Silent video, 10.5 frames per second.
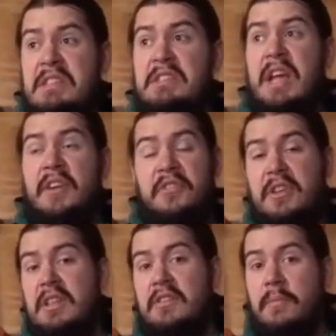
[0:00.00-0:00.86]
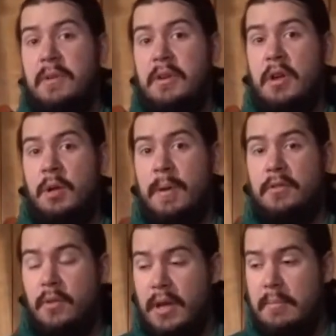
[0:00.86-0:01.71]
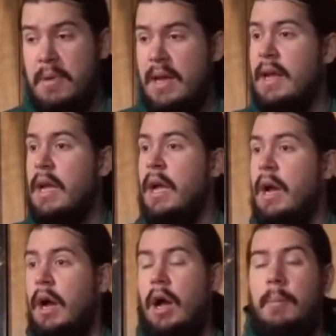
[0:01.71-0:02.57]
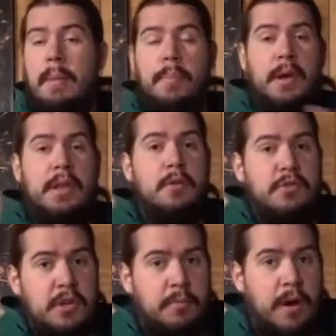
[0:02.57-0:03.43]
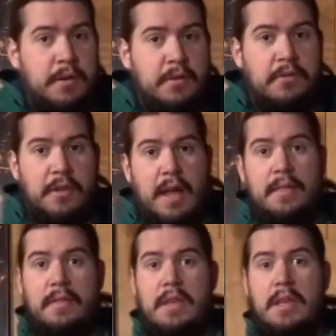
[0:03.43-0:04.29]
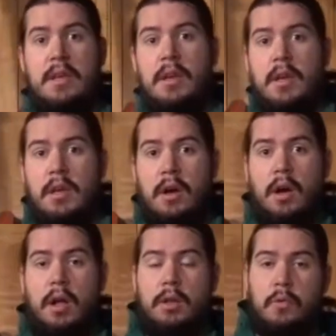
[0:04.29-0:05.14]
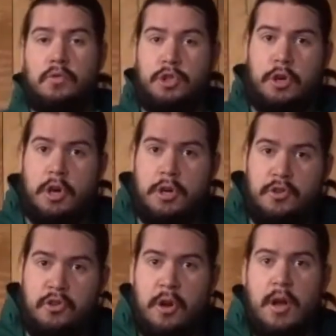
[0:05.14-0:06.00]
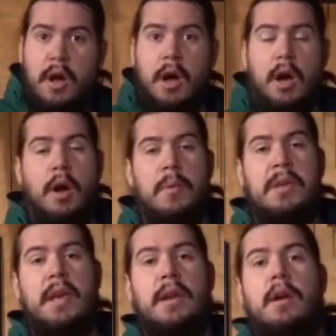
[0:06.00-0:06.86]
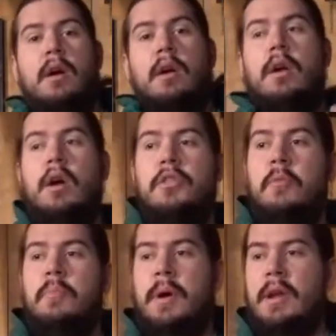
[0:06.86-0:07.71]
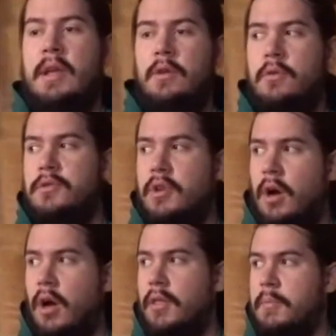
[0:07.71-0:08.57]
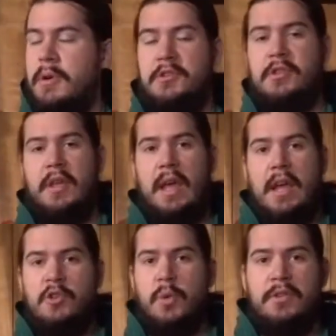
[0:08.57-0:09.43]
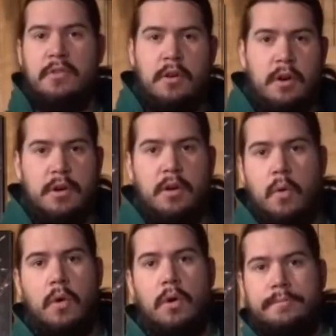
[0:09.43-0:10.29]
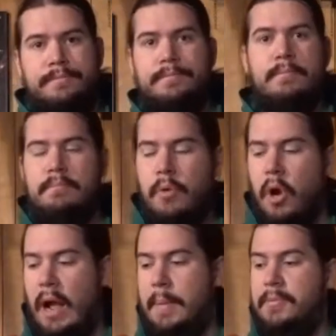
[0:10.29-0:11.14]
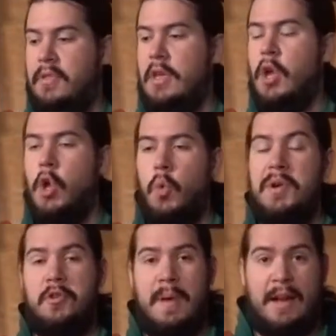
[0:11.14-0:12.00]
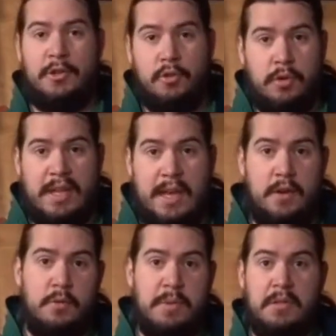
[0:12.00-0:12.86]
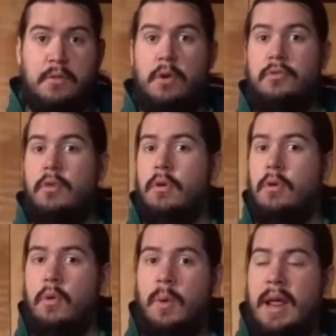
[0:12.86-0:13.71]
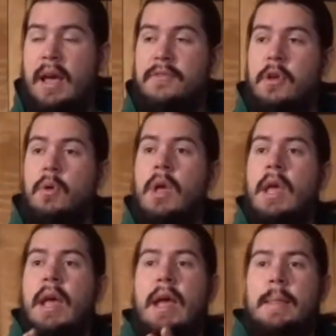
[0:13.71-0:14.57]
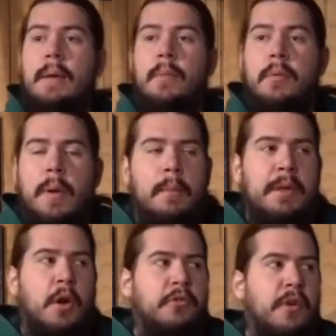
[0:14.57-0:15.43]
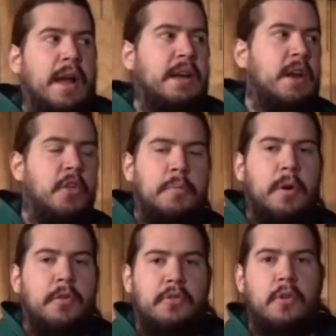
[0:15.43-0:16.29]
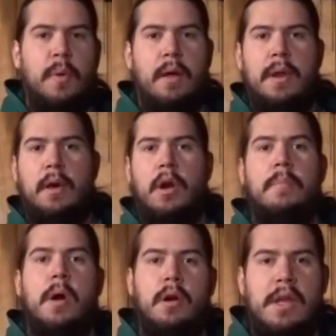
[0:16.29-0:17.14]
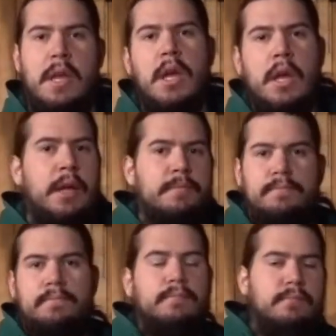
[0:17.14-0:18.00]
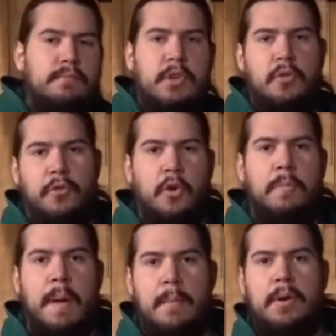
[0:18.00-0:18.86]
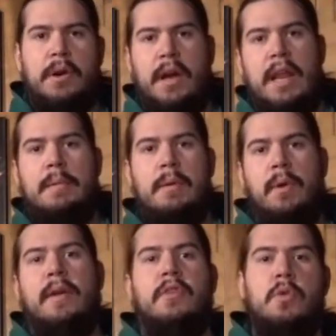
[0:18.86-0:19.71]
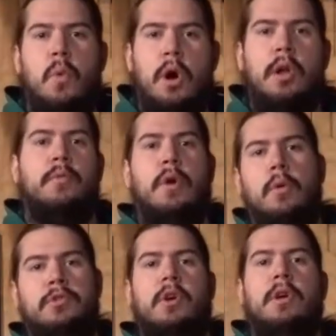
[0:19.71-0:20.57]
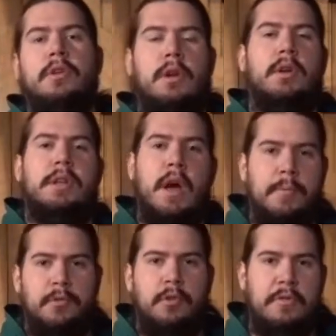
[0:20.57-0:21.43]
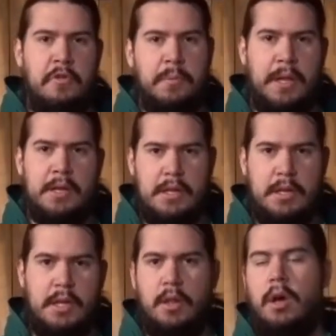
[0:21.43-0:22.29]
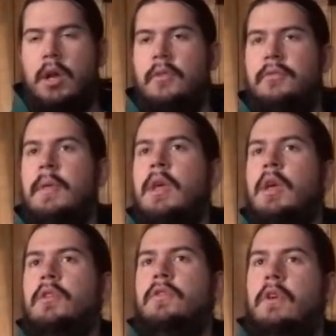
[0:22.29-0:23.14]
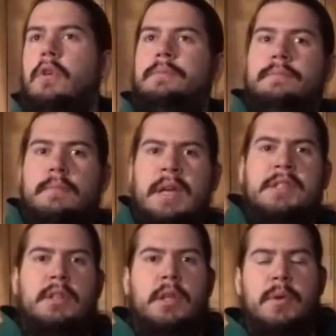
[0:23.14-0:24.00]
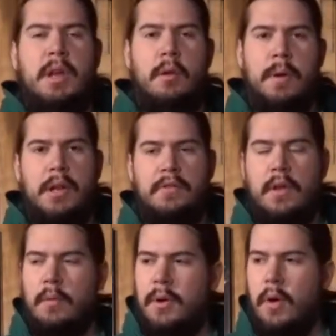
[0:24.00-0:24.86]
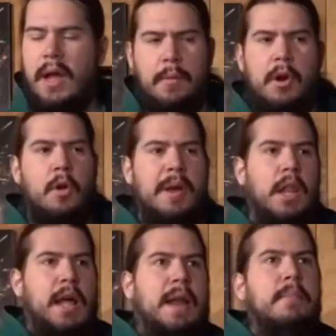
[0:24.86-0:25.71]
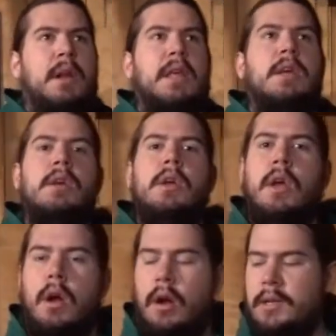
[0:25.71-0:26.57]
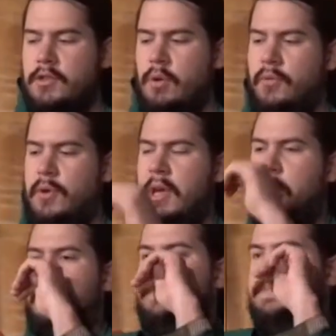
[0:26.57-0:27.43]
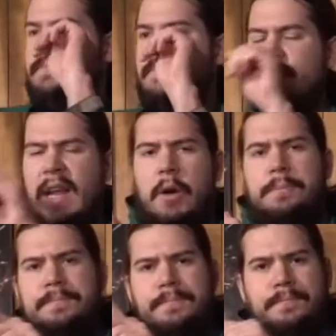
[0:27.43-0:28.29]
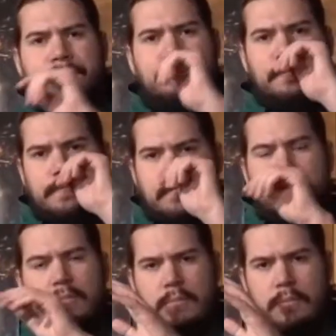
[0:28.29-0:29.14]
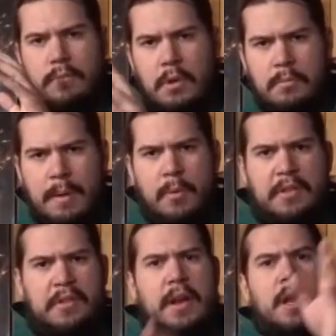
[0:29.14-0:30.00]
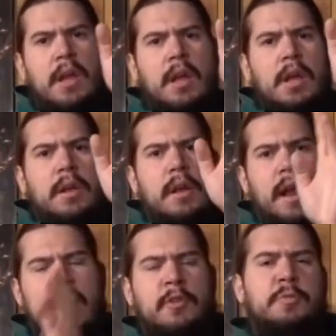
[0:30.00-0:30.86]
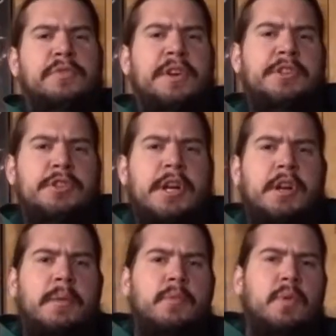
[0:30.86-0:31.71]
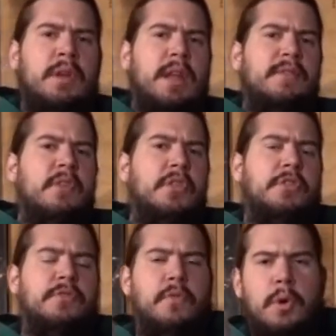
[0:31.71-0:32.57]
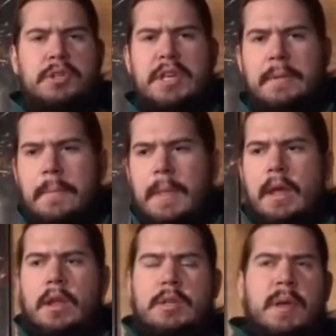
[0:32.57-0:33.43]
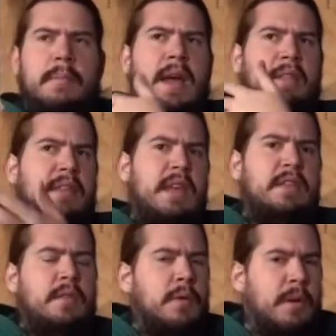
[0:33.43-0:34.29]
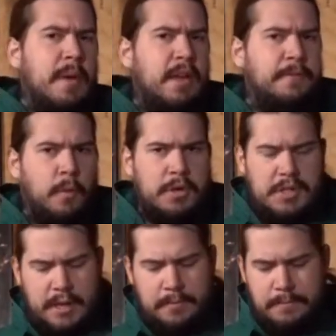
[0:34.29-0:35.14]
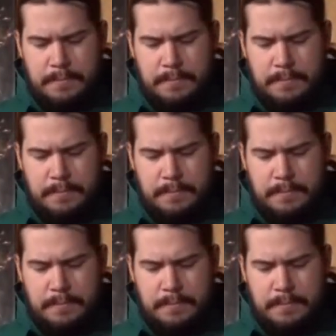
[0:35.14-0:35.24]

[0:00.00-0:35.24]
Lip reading: is definitely something to talk about. So I get me, my buddy who's an apprentice at the local church, we get our other buddy who's the apprentice to the hedge wizard, or perhaps the weird magical kid who would be the sorcerer or what have you, and then we'll probably go find another person to round out our party. Your fourth member can kind of be whatever you want. Rogues are entirely optional if you've played D&D long enough. So, basically, we get our buddies there, and we're going, hey, we're going to make a lot of money. Alright, so off we go. Now, remember what I said. Average profession check here between 11 and 14. To make math easy, we're going to make it 14.